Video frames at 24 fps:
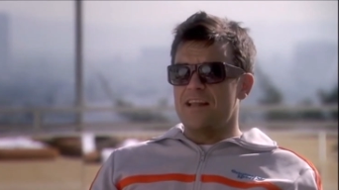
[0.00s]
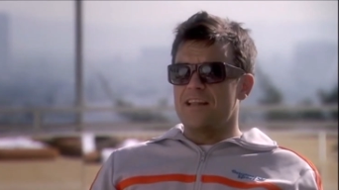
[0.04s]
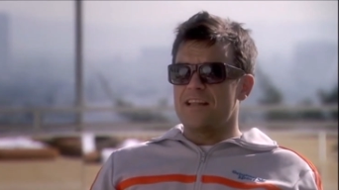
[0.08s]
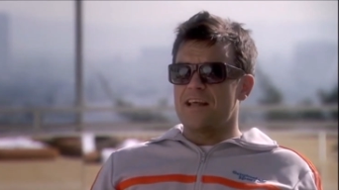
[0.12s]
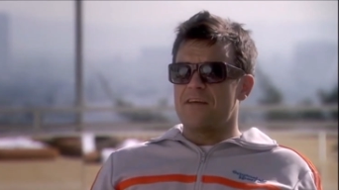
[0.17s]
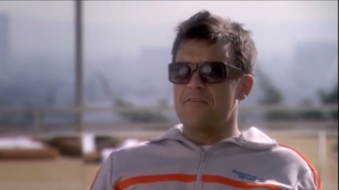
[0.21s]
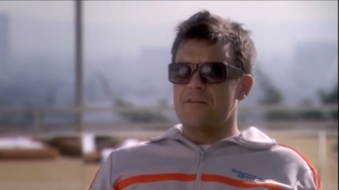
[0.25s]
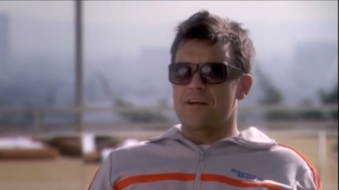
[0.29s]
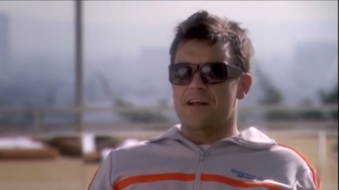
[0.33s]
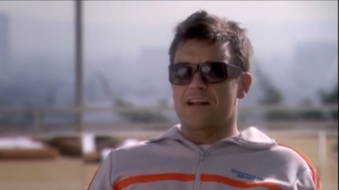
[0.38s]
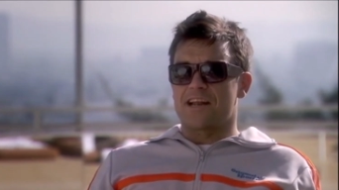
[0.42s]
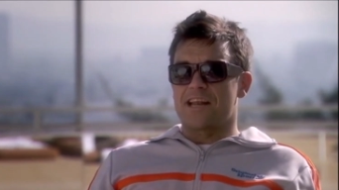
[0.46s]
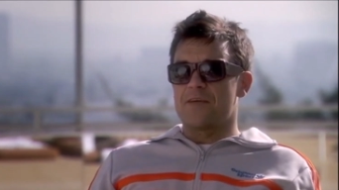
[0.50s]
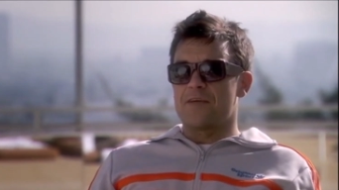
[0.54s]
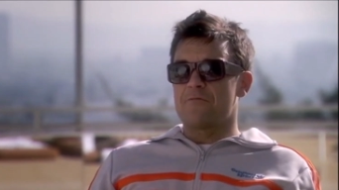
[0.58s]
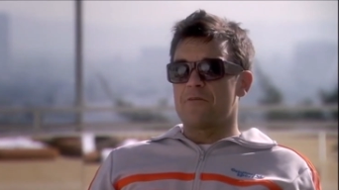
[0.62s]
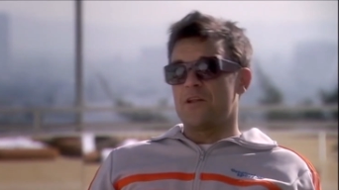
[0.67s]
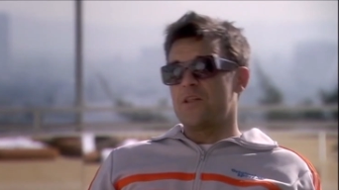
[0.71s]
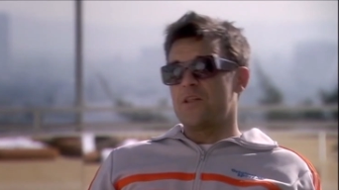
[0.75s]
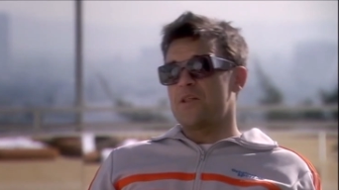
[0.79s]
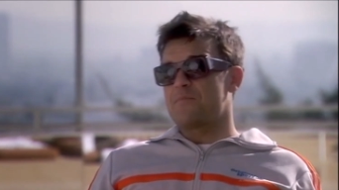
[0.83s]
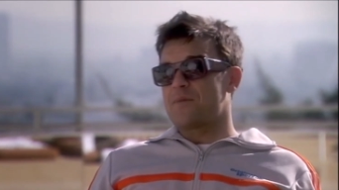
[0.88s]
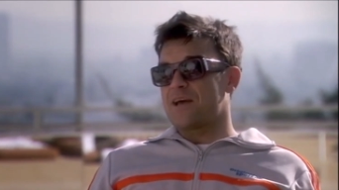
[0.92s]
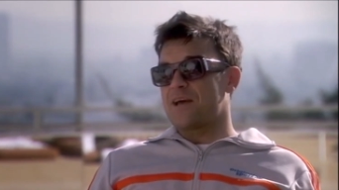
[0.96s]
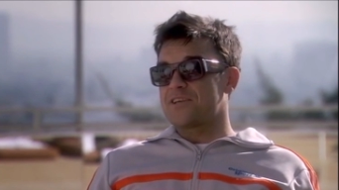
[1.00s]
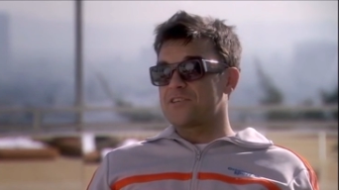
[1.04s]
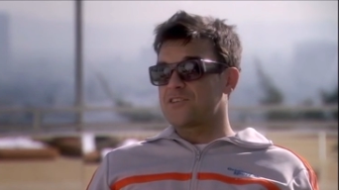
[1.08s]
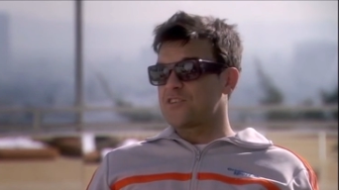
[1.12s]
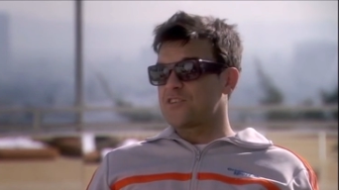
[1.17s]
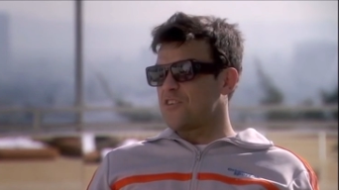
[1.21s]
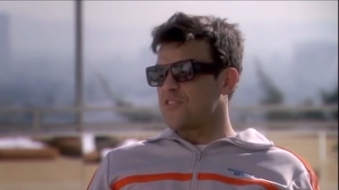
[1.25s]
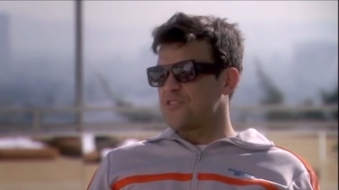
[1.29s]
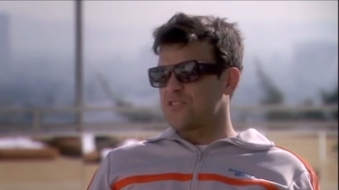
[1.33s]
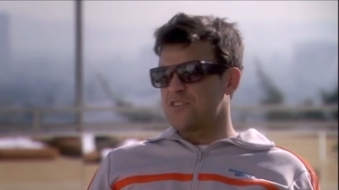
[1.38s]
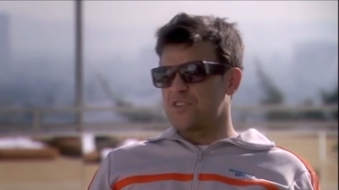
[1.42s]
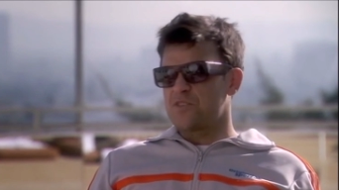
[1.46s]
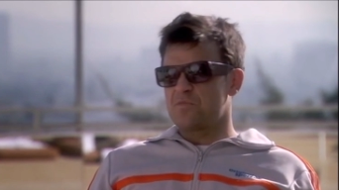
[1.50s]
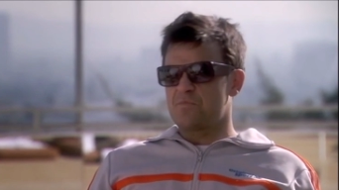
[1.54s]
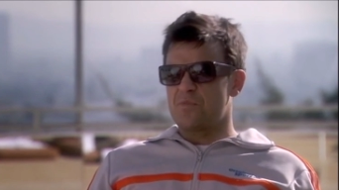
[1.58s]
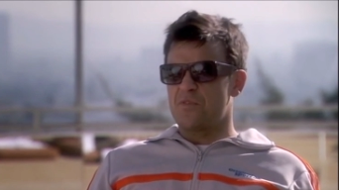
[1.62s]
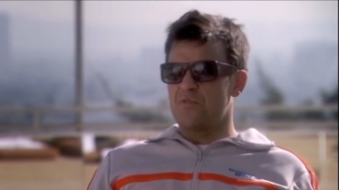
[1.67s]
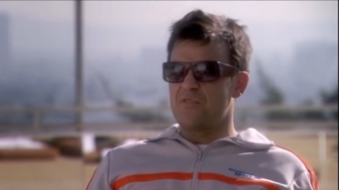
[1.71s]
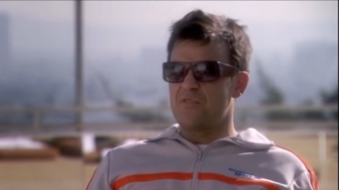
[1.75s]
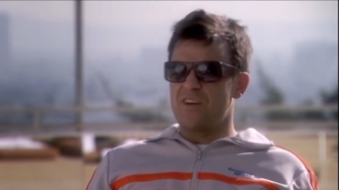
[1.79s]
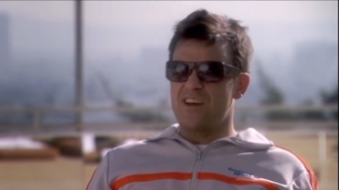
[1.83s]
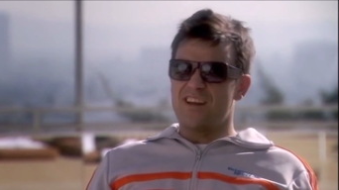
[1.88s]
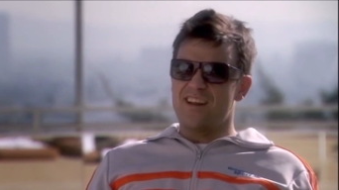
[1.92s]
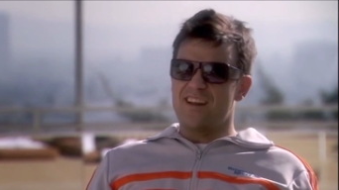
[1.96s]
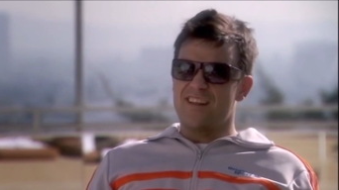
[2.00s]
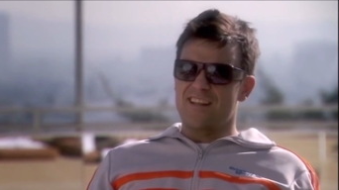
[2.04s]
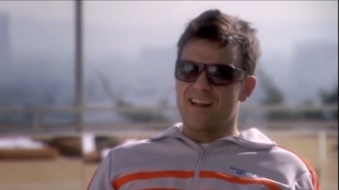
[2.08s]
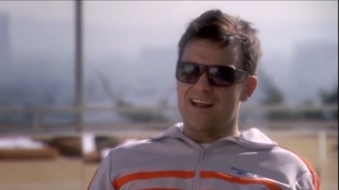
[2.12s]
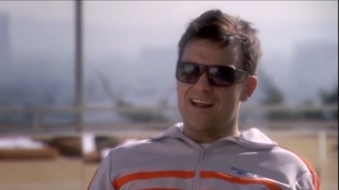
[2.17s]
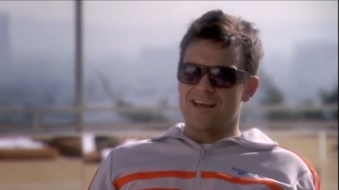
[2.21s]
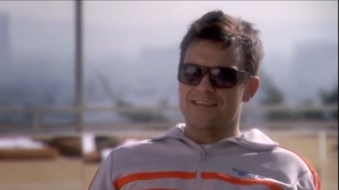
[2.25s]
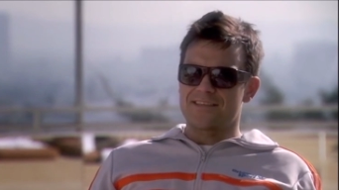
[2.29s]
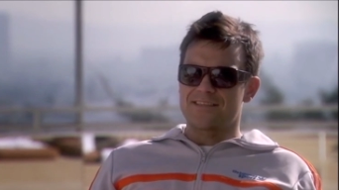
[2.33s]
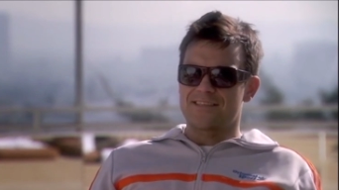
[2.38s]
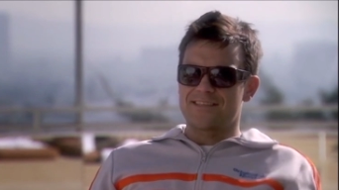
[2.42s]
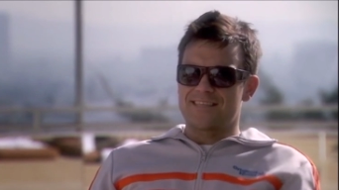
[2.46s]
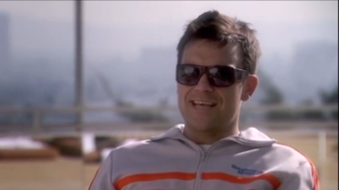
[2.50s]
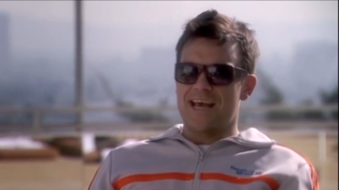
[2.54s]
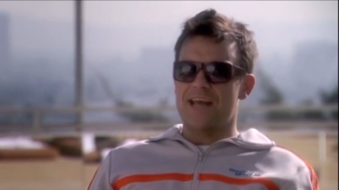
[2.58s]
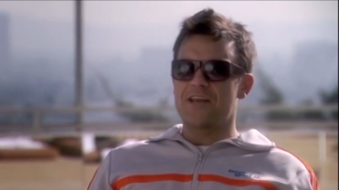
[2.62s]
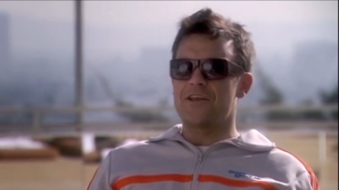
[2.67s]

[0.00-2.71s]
lyrically, one of the best songs that's been written in the last 10